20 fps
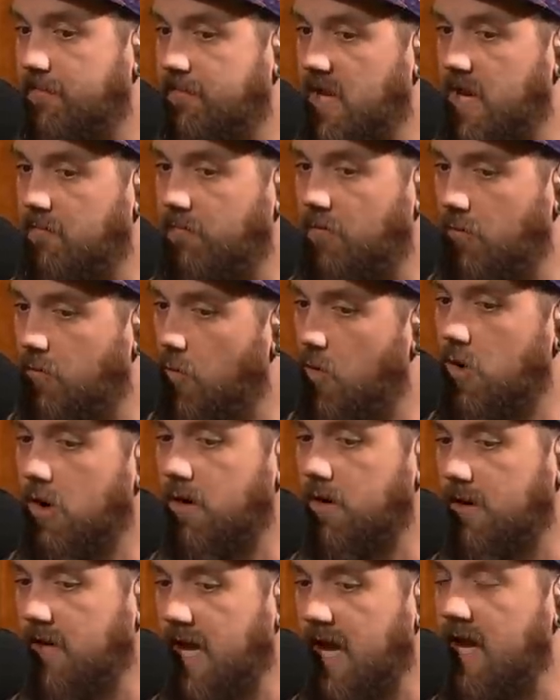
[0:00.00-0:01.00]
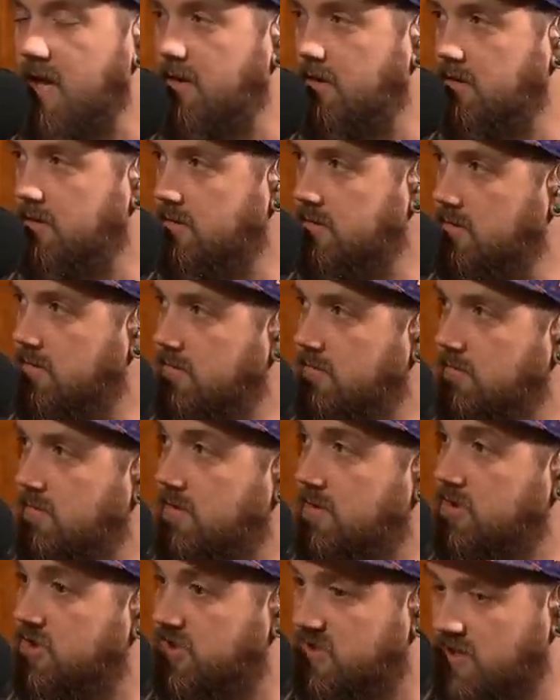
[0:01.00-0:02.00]
They reward that
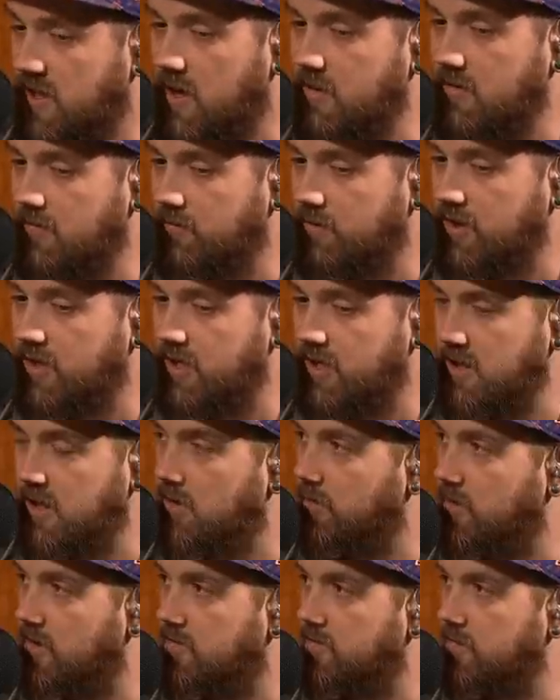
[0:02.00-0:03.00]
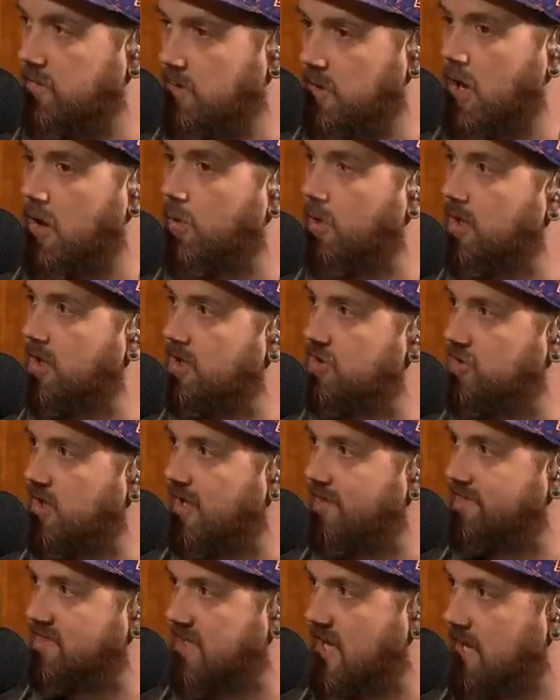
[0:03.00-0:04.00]
solid rookie year with, no, we're going to
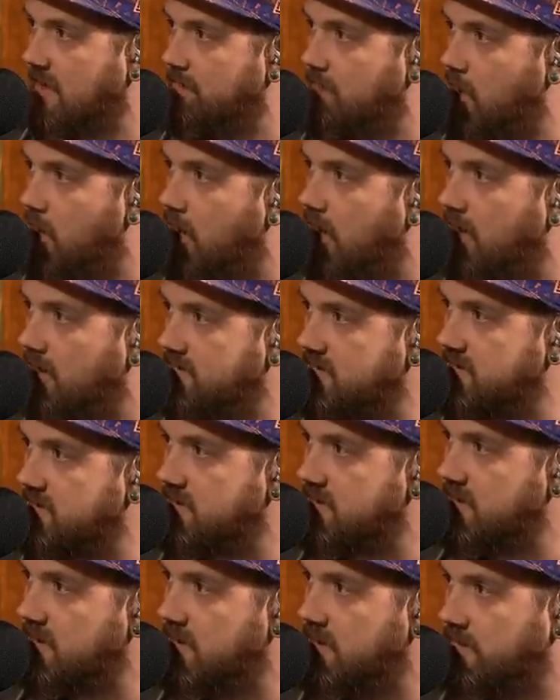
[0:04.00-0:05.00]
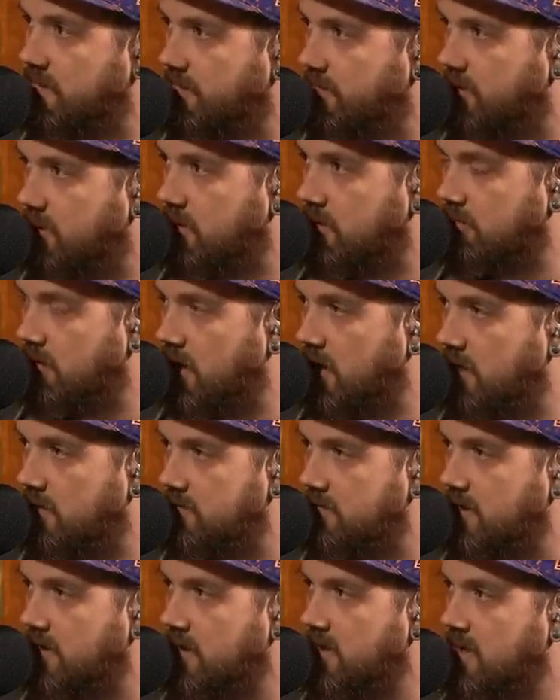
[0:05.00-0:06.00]
draft Zach Moss in the 3rd
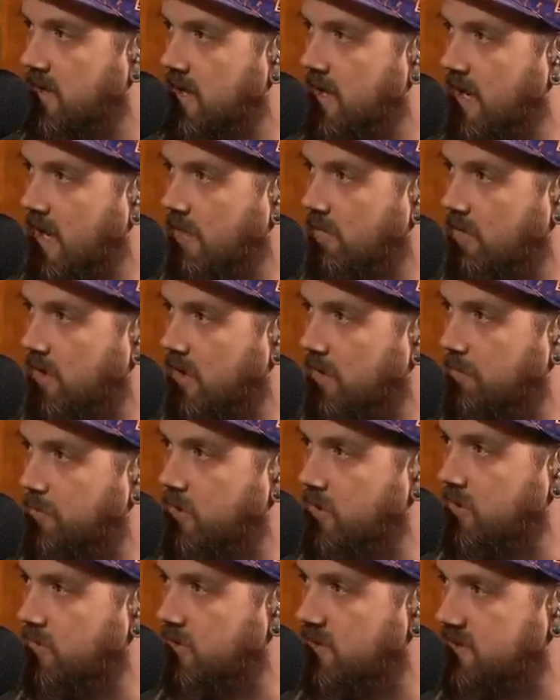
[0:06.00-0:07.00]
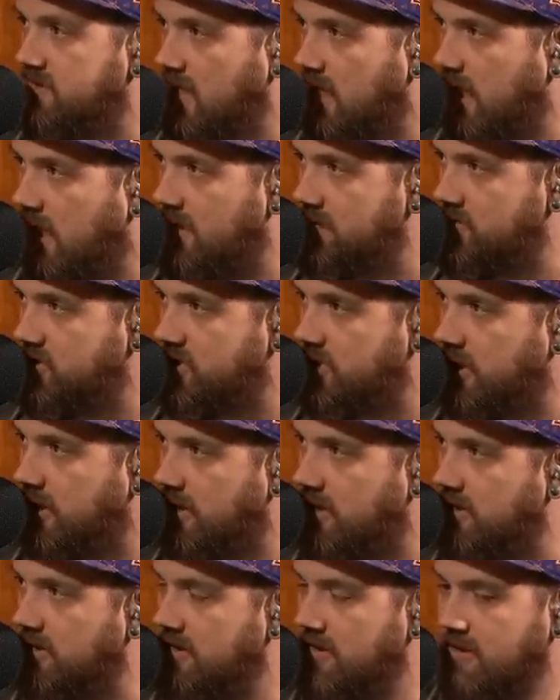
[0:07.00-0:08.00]
round, and we're going to put you in a
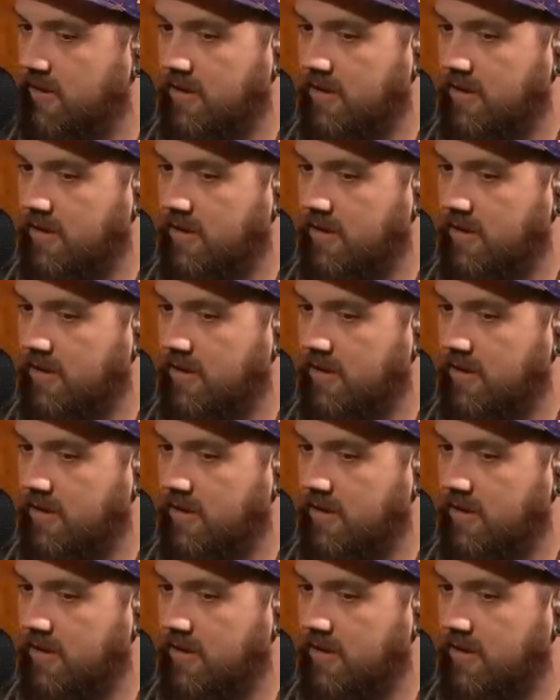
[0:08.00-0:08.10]
timeshare